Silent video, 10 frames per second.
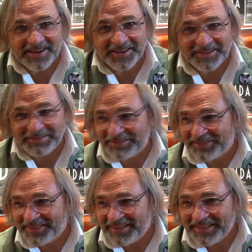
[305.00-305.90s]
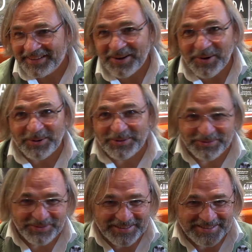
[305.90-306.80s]
kind of
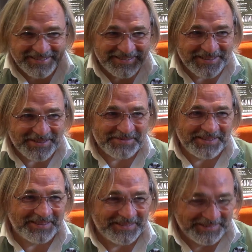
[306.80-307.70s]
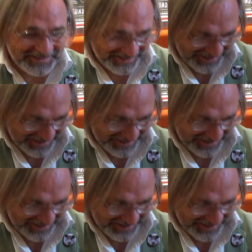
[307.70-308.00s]
old-fashioned cinema, you know.